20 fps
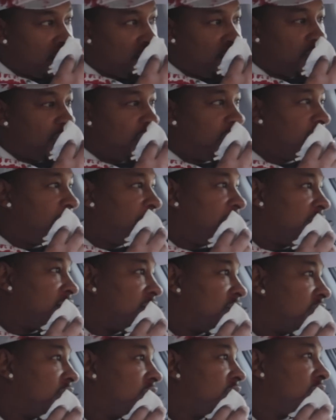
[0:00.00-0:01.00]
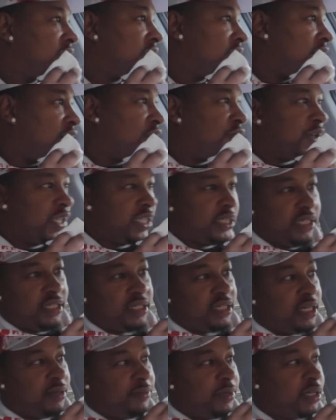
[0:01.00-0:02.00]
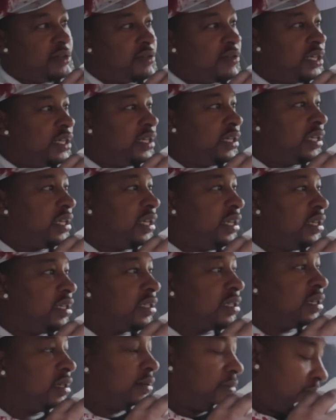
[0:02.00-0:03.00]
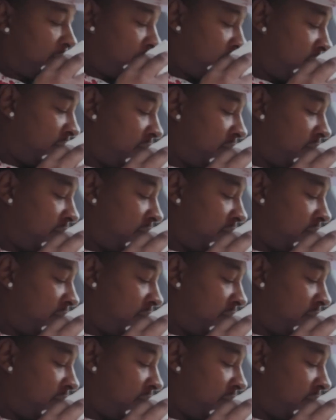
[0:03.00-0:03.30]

So when she come out here, hopefully she coming. Don't none of the kids come.